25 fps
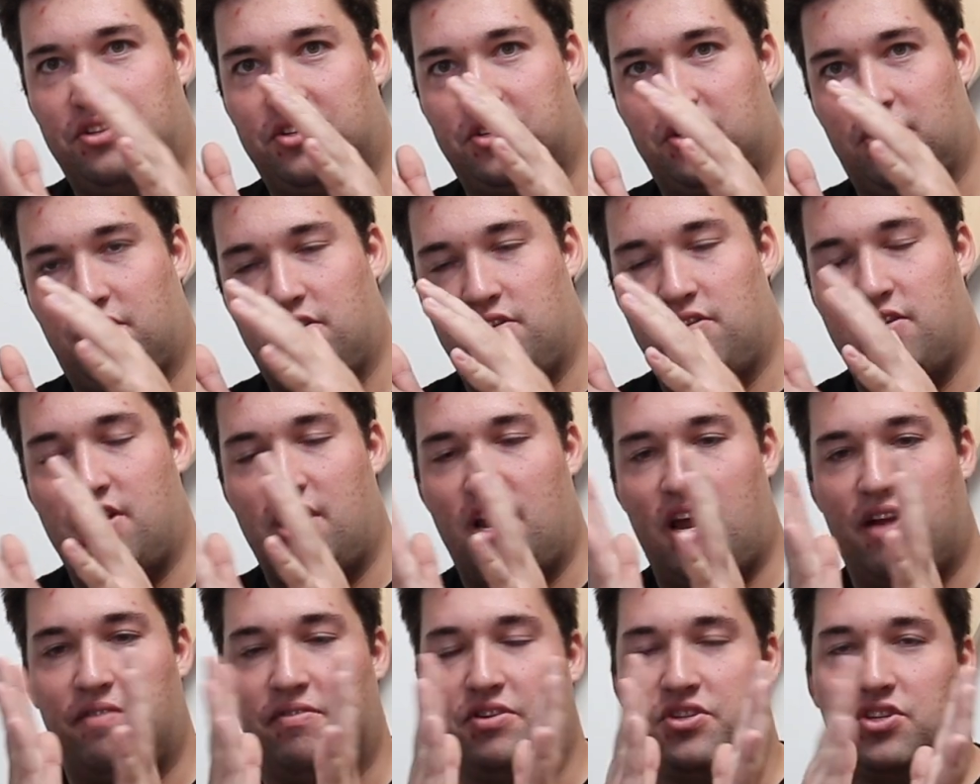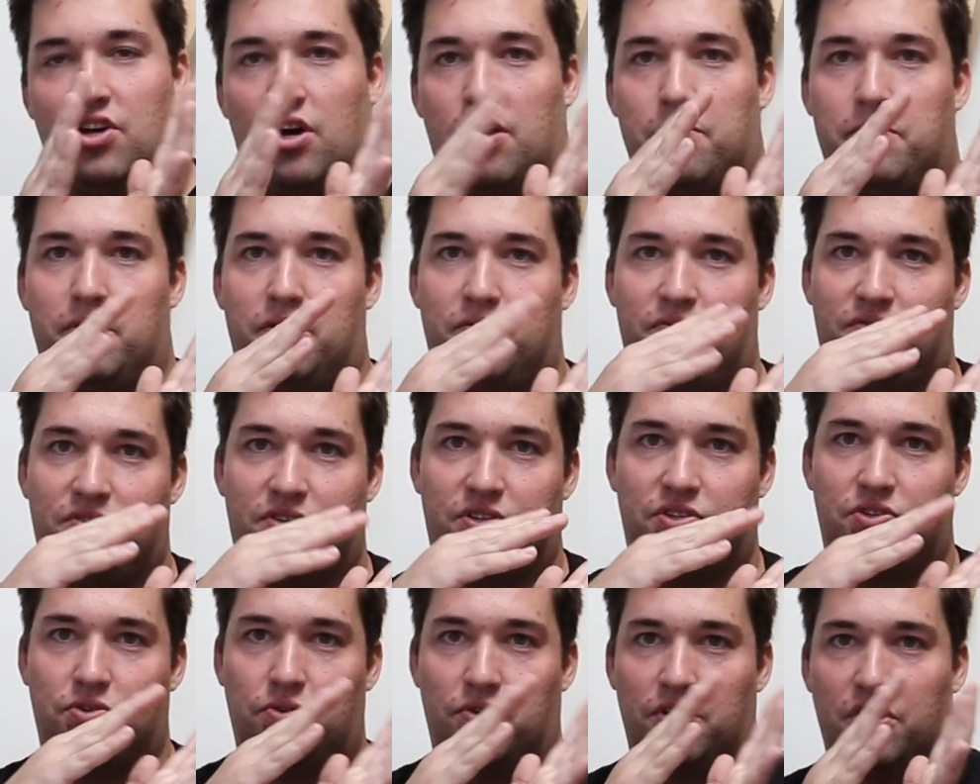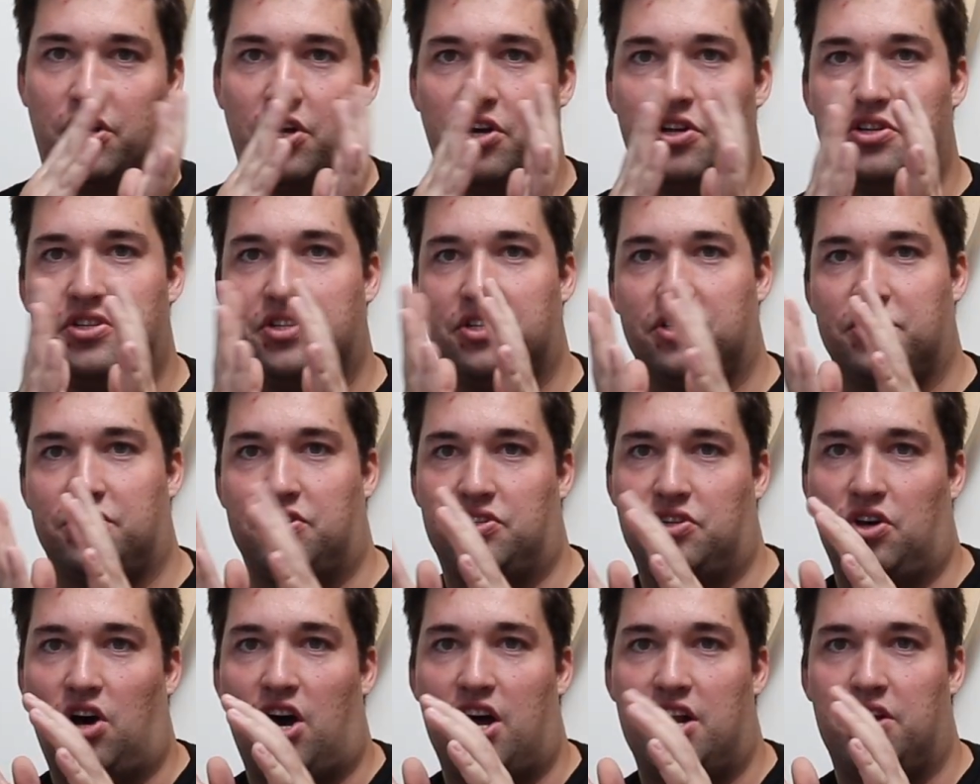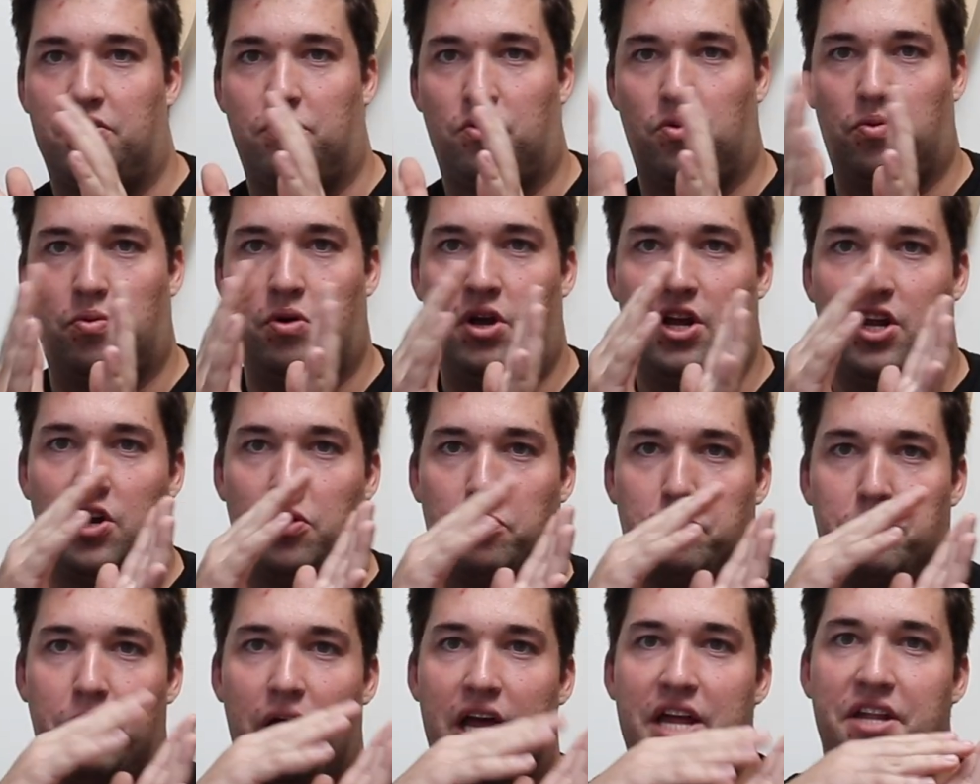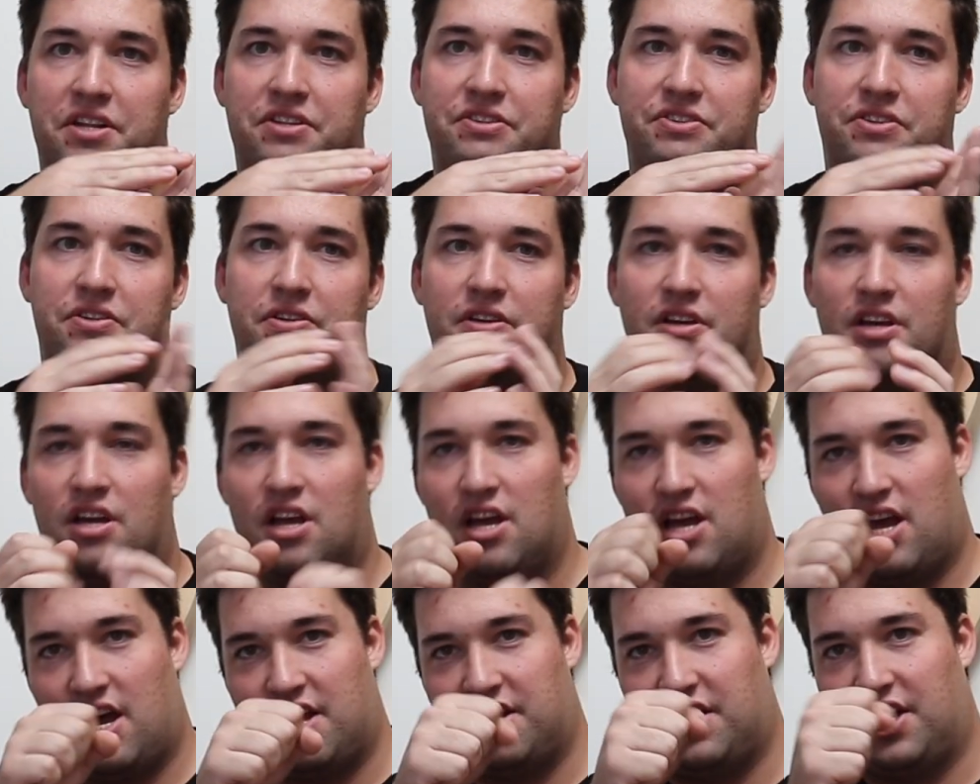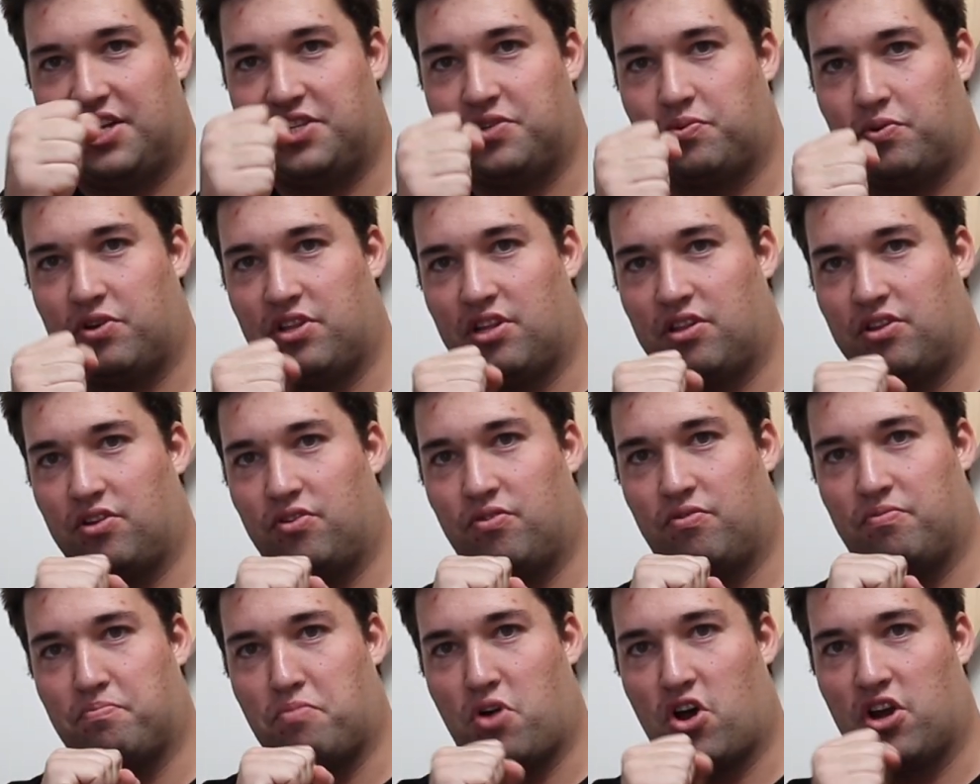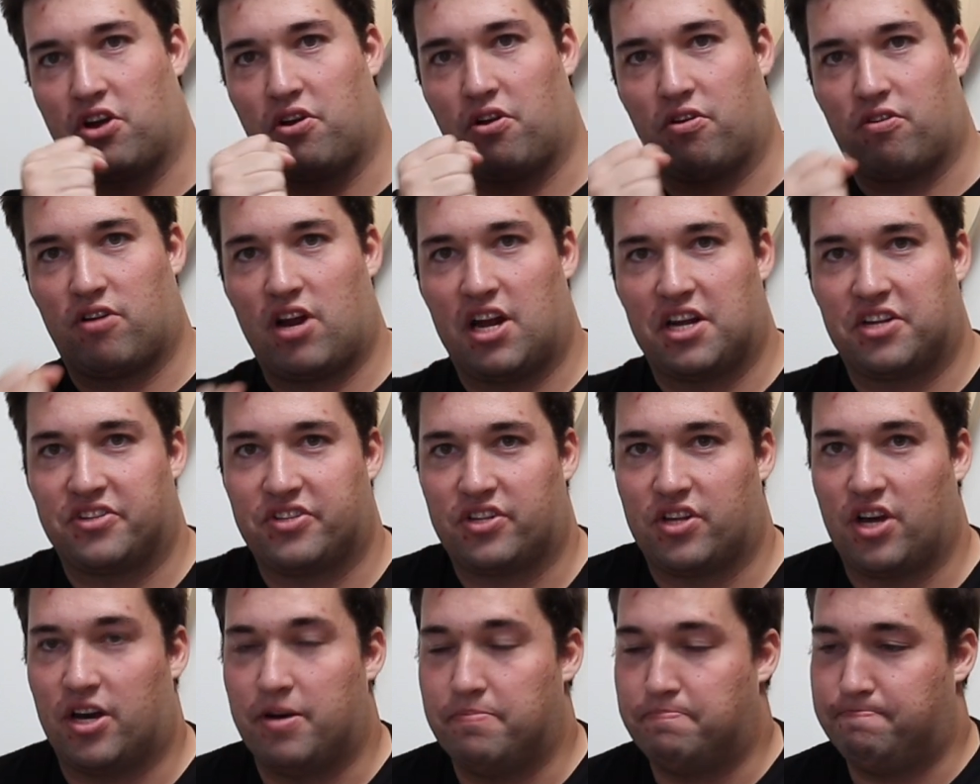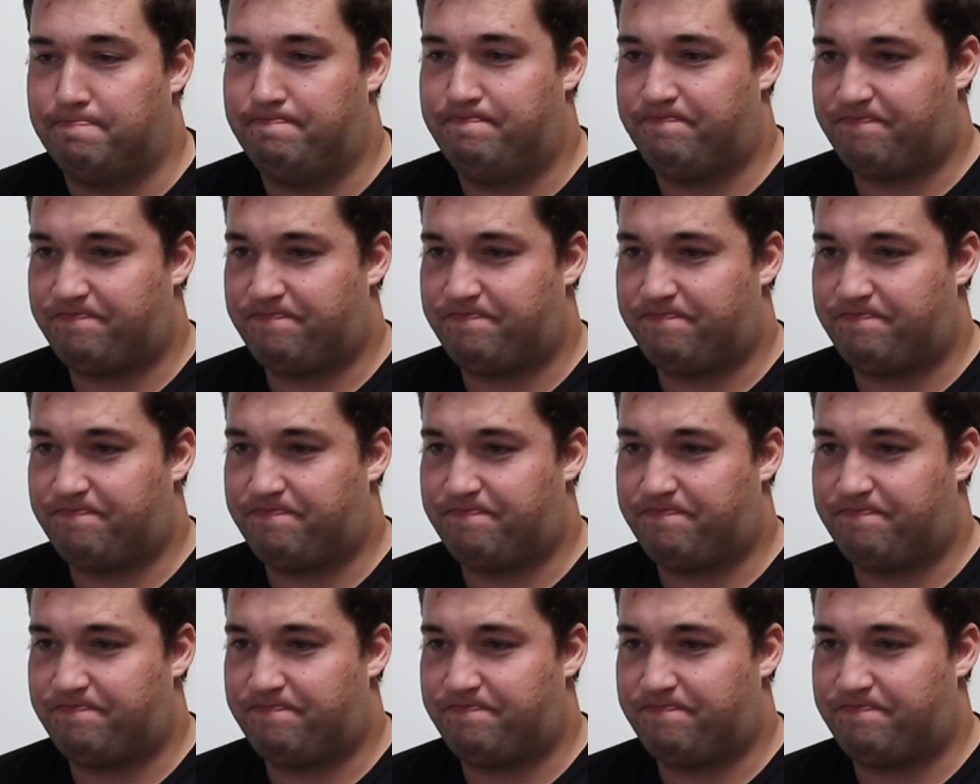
So every time it sort of goes to the side, it'll bend, and that's where the little micro cracks come.